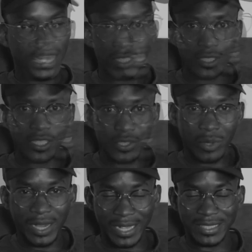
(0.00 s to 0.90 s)
And these two
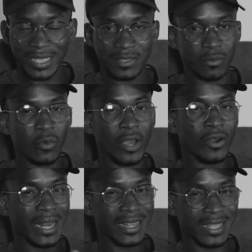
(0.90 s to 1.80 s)
characters were
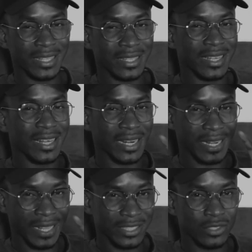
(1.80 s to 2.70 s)
already
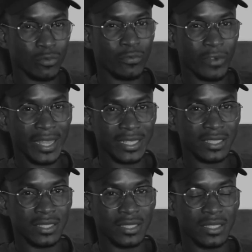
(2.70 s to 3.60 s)
ready to find
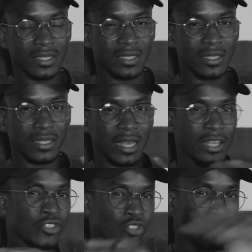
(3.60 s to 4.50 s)

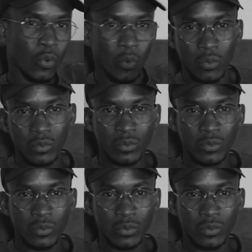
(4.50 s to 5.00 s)
new